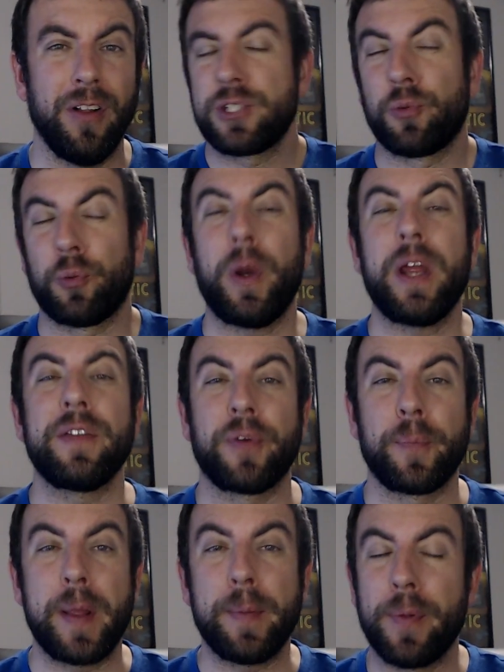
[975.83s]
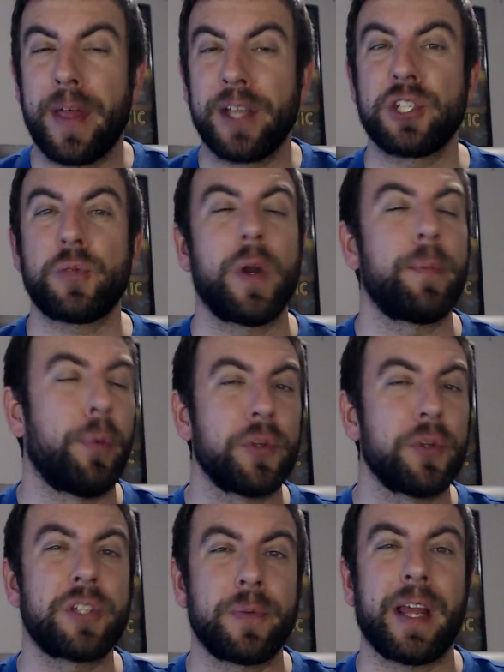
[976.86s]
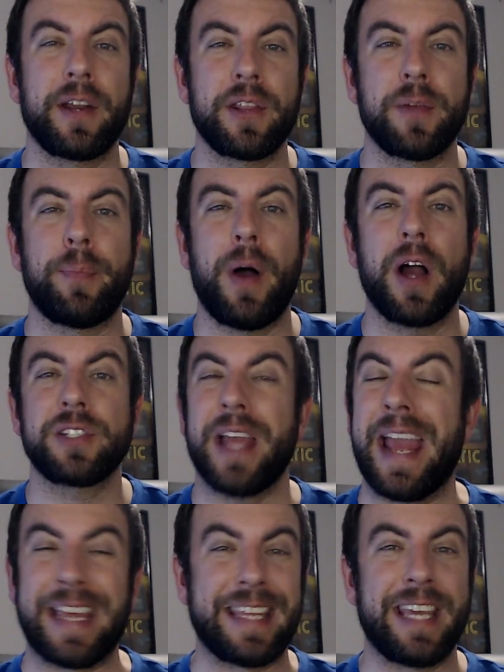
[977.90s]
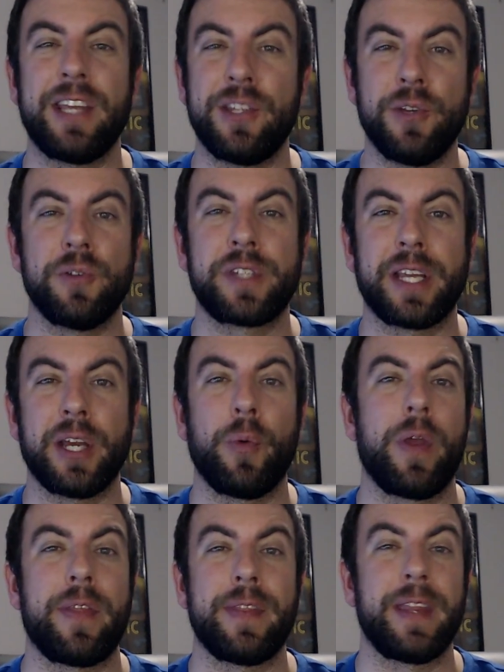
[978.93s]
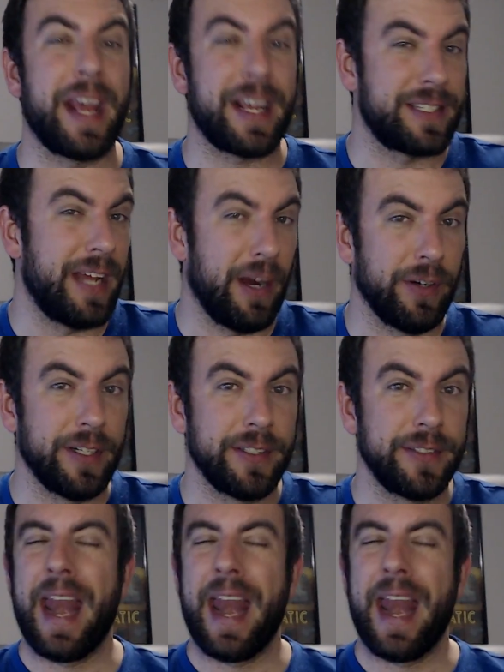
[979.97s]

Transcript: It's great for people that just want to pull something out of the box and get using it within the next hour.